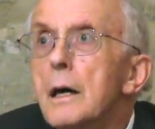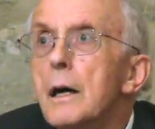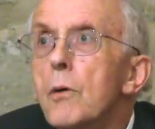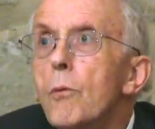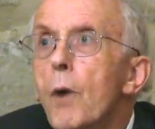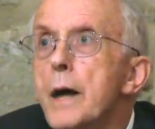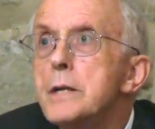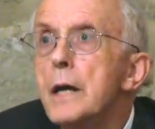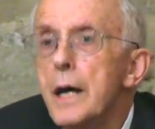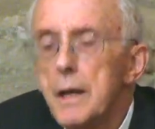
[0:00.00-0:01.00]
A
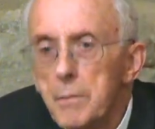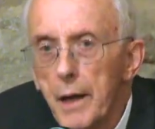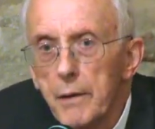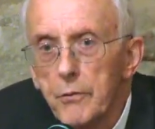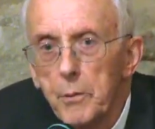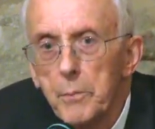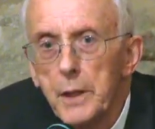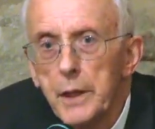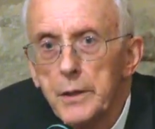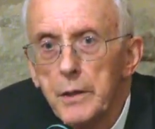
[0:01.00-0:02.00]
white-haired man with a
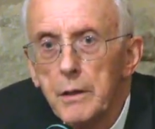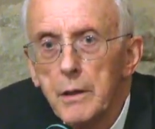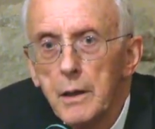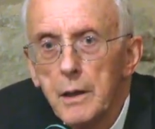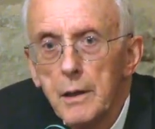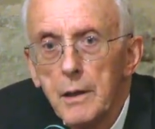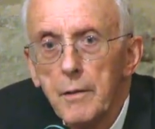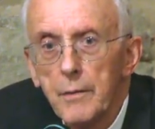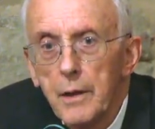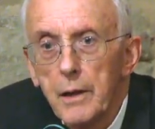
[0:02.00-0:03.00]
beard and
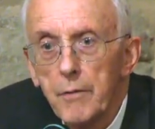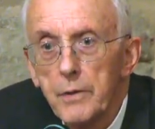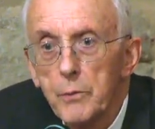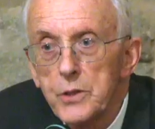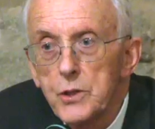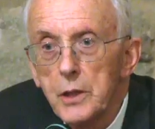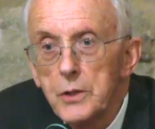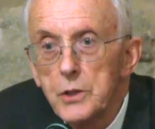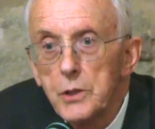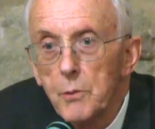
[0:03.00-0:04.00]
lovely
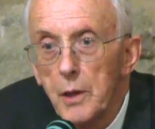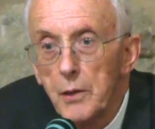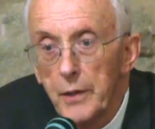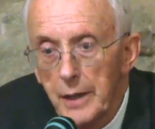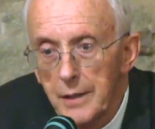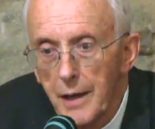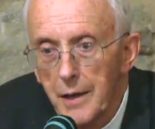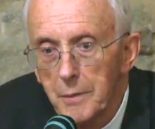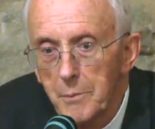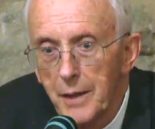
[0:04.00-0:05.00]
whiskers, as it were, looking
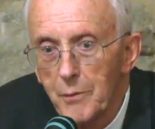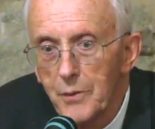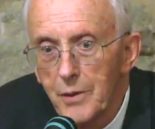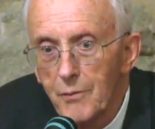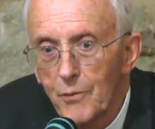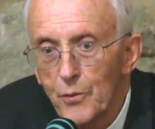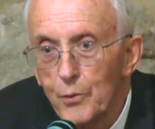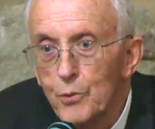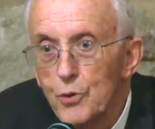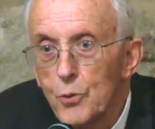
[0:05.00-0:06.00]
down at me and with a
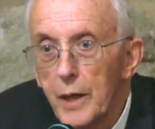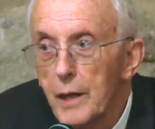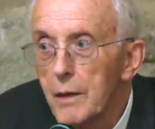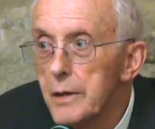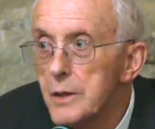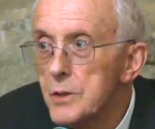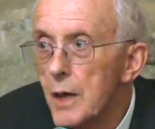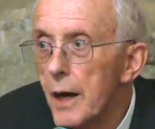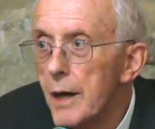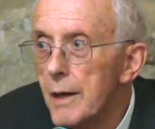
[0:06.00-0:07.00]
shrewd twinkle in his
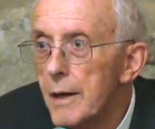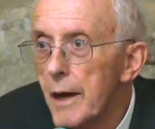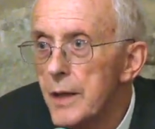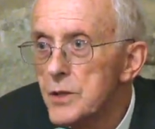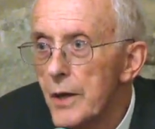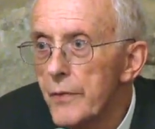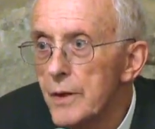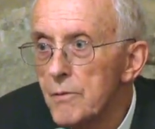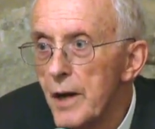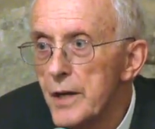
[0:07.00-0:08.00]
eye. I
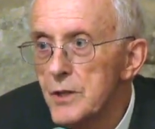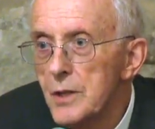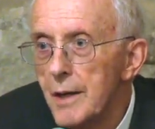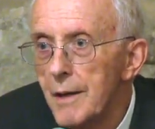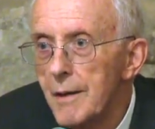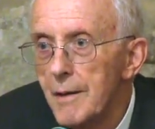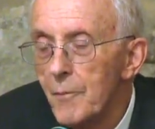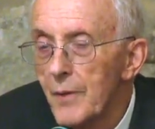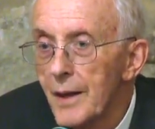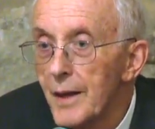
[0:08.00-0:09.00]
suddenly roused,
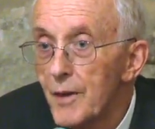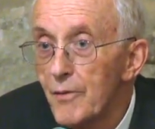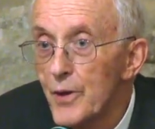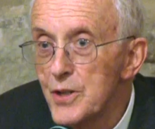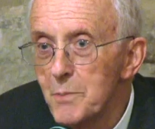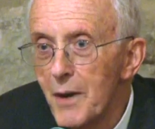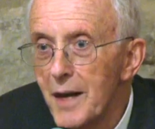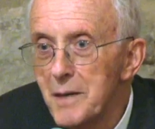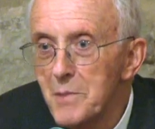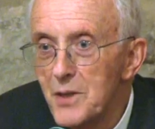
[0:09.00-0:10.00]
and a voice
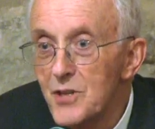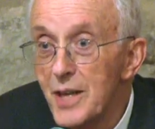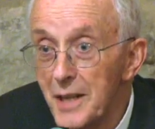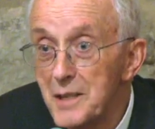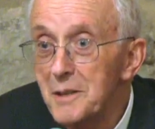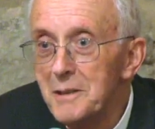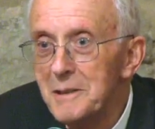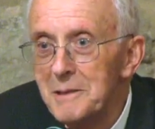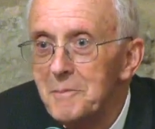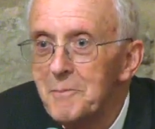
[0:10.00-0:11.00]
behind me said,